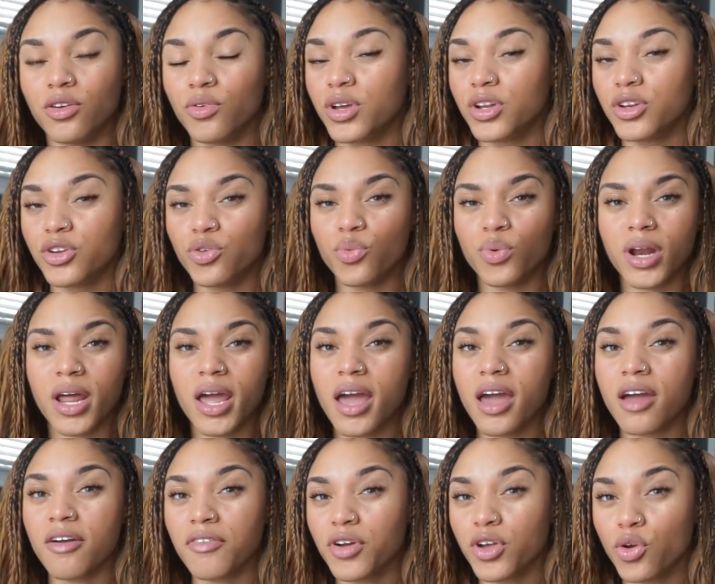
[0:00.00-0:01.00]
You can do
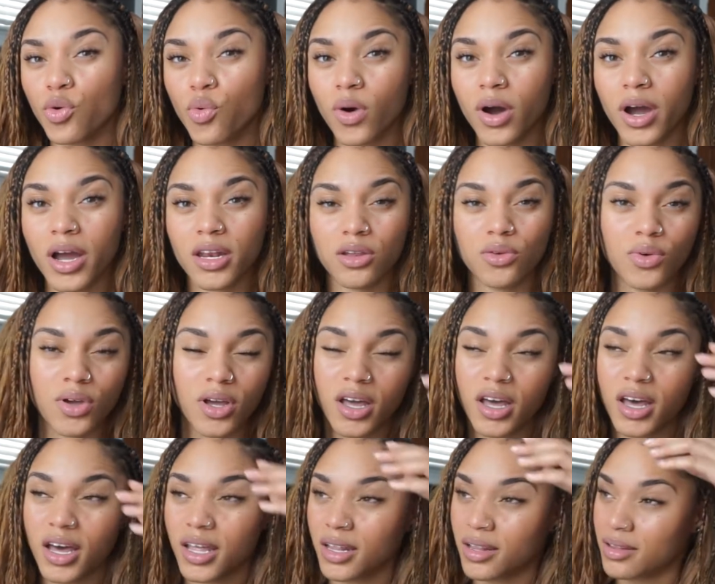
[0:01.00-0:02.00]
whatever you want. You can
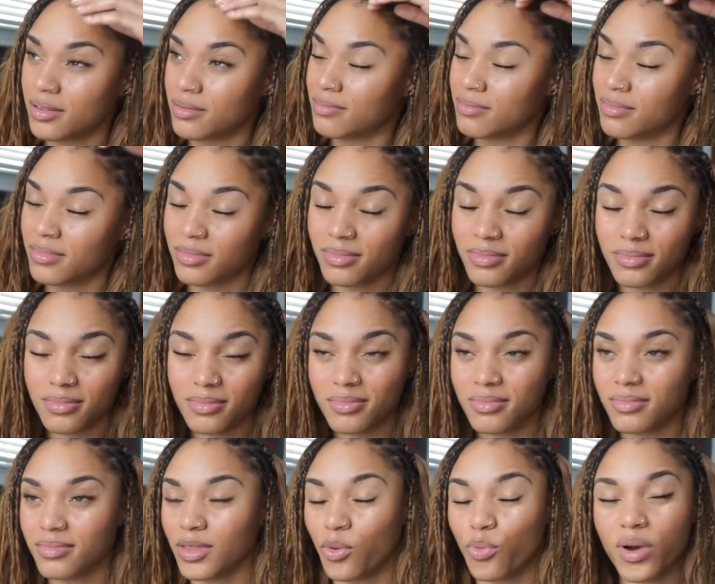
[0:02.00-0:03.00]
cut
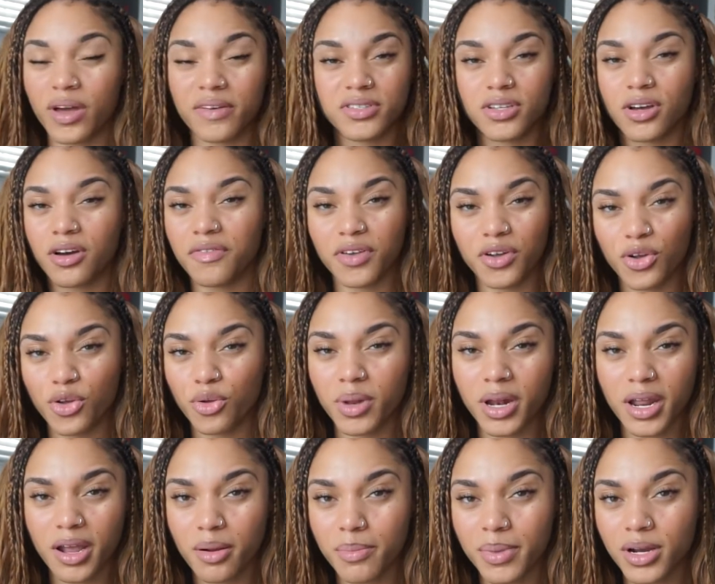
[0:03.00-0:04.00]
the wefts off your
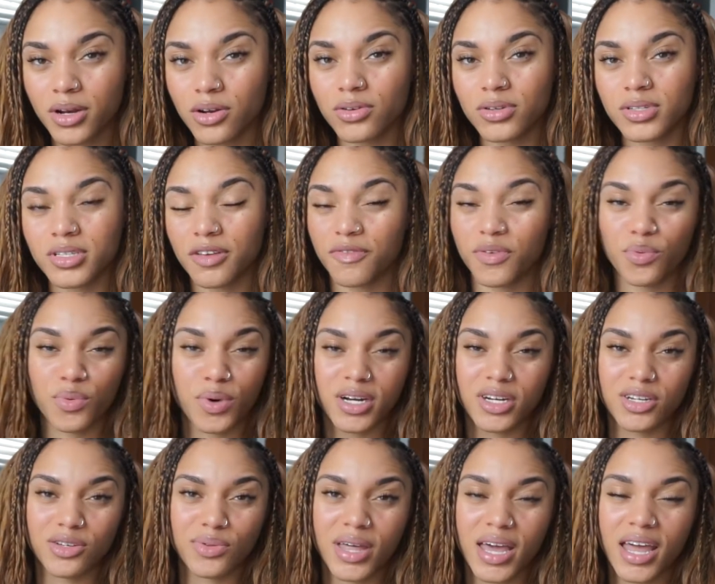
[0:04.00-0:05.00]
human hair bundles if you want
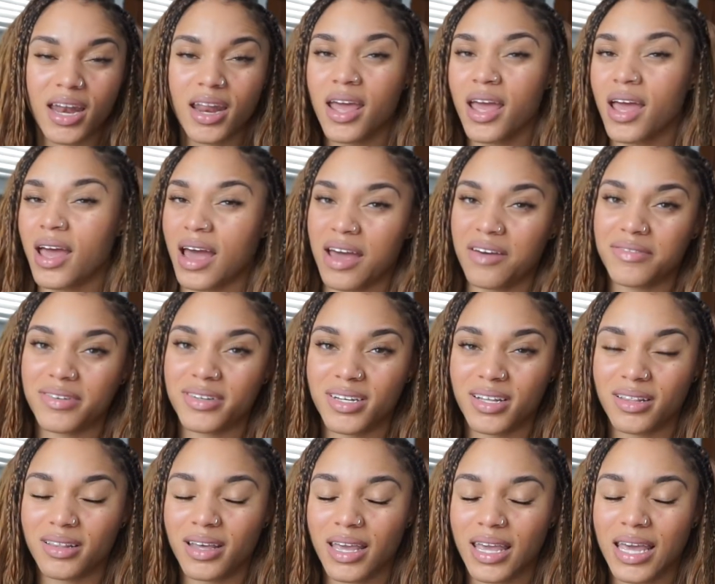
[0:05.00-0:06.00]
to do that. I haven't
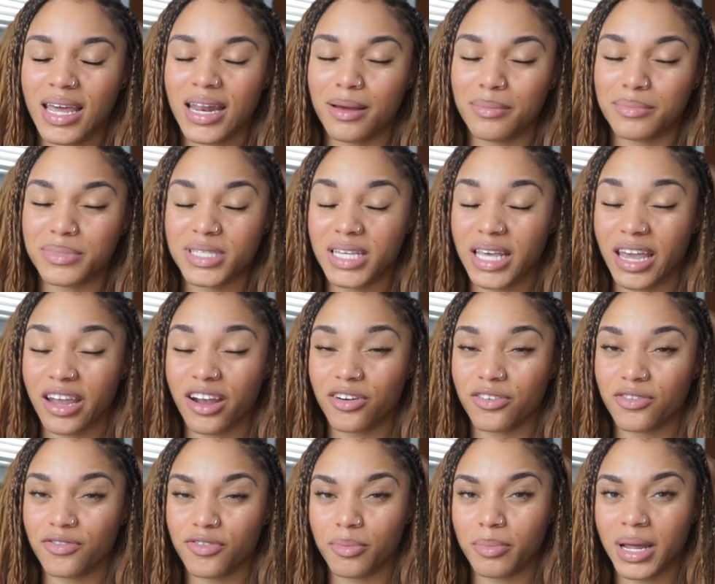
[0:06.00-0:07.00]
done that yet. I'm
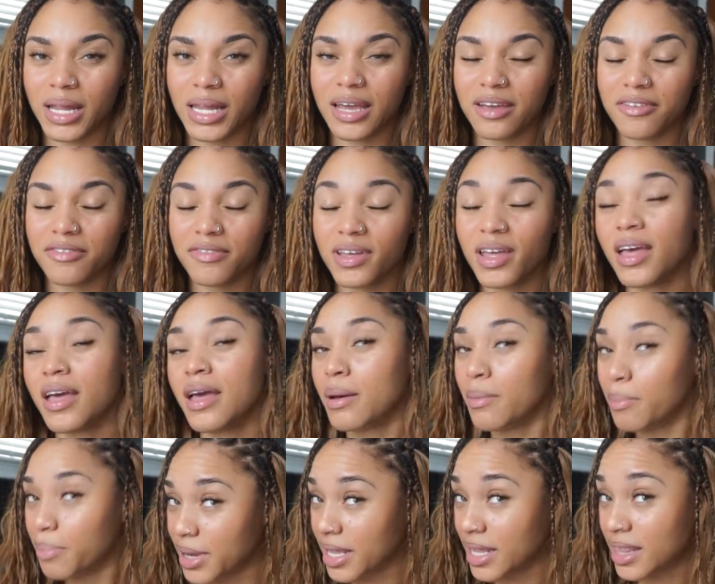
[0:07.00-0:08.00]
scared for my life.
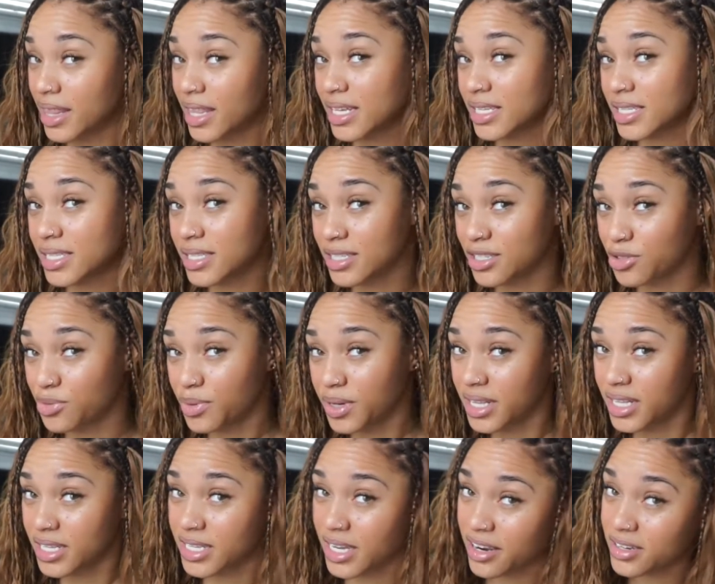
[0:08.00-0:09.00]
But
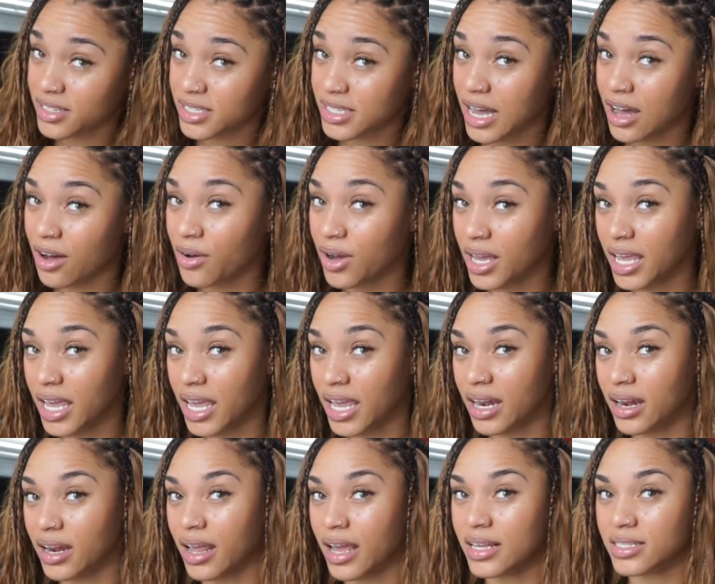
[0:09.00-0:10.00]
doing this hairstyle
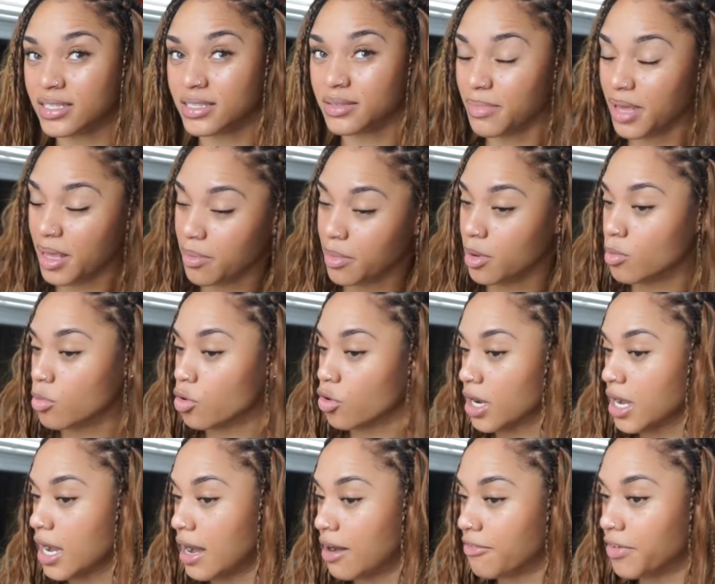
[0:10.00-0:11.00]
again has made me more
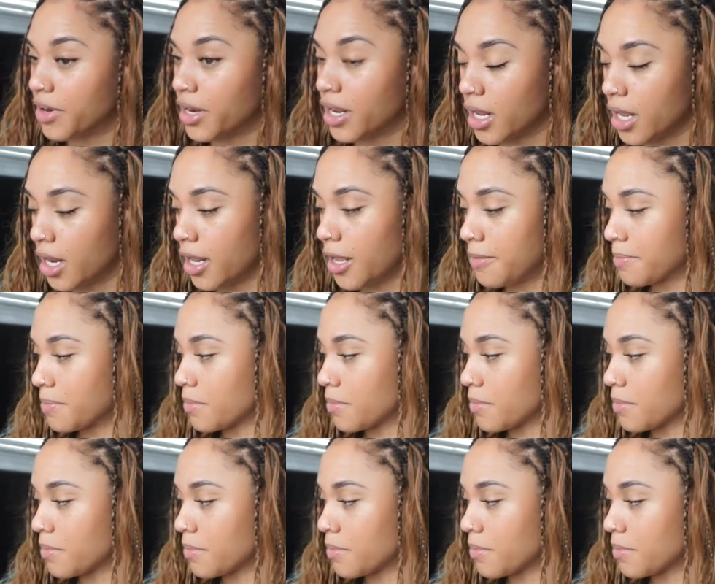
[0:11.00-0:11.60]
confident in it.